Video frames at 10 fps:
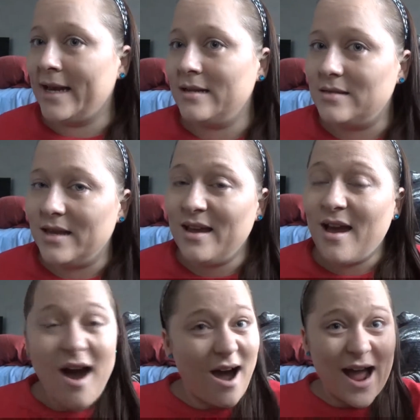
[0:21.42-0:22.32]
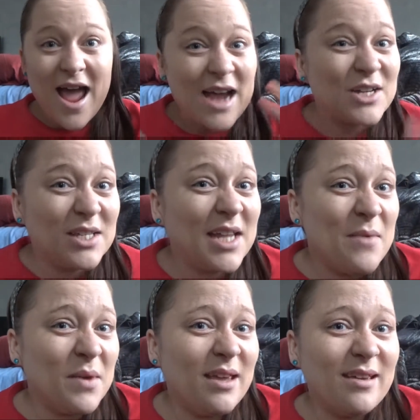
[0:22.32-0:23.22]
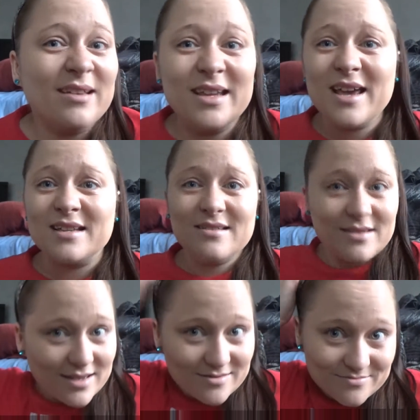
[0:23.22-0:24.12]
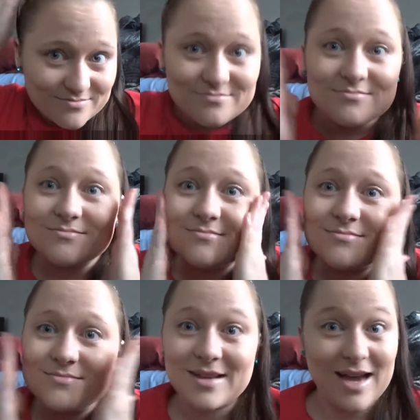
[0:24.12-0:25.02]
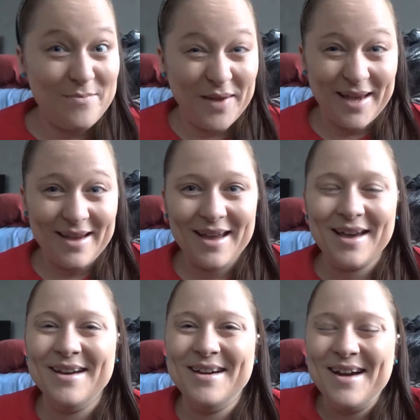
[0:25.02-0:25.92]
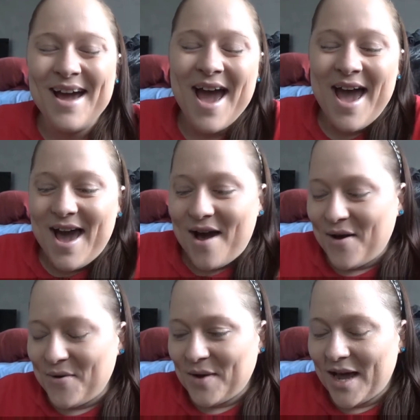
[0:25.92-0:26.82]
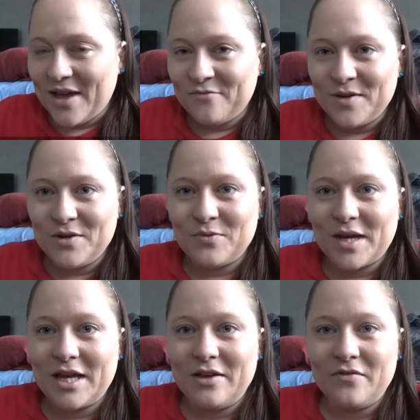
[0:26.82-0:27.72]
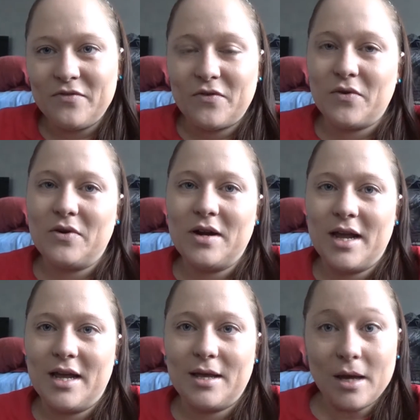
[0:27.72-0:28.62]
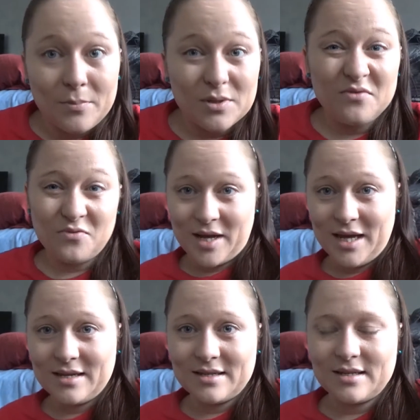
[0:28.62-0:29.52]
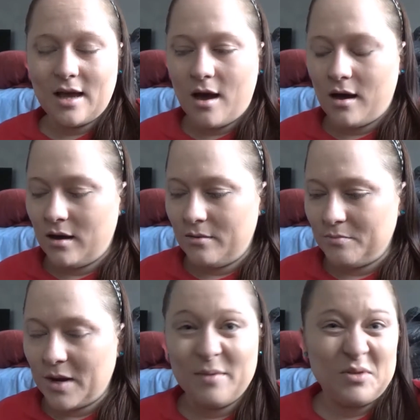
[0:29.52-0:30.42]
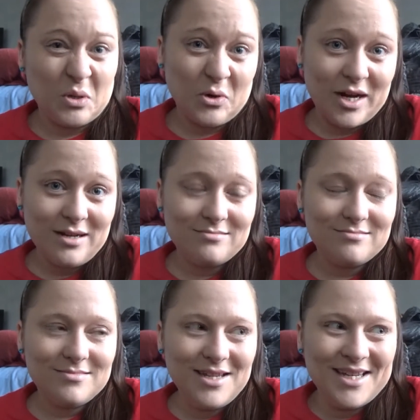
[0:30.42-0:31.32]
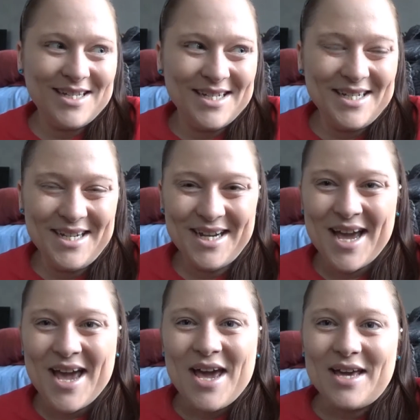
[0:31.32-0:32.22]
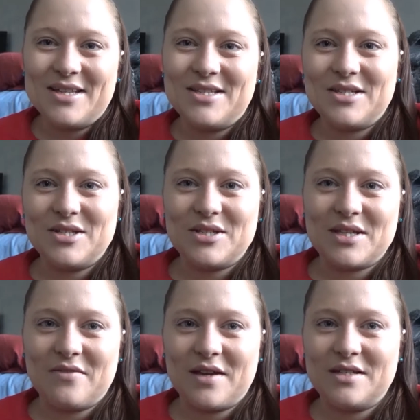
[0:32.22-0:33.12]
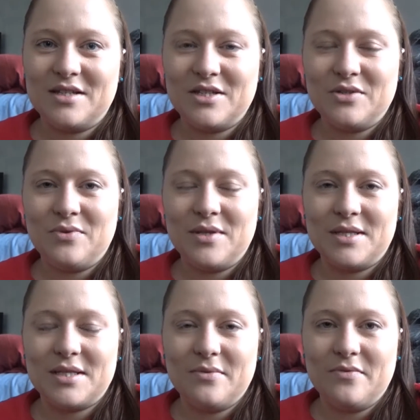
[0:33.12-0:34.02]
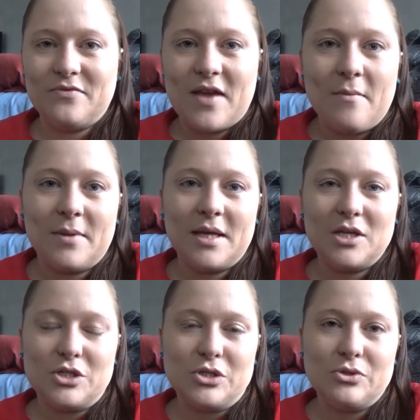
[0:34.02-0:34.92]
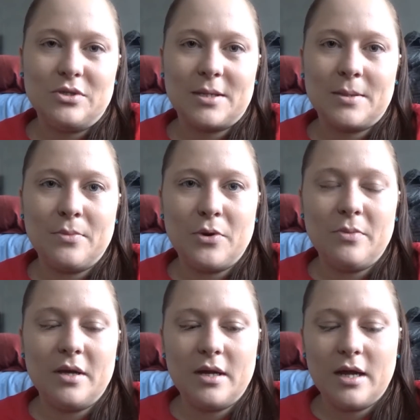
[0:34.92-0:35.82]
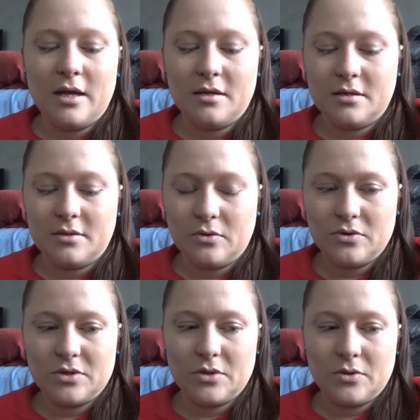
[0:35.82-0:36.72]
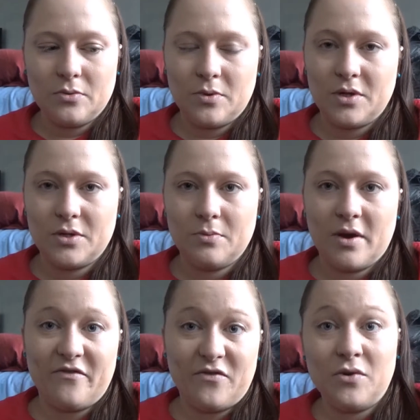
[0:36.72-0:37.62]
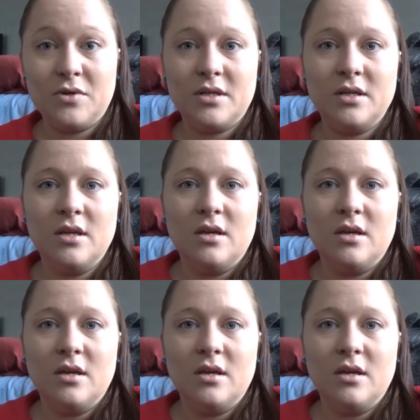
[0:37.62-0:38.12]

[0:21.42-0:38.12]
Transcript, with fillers: anything. I actually am here. Yes, look. I'm here. I have been away for a couple of weeks. I'm sorry. It's just I've had to deal with some family issues at the moment, and also with my foot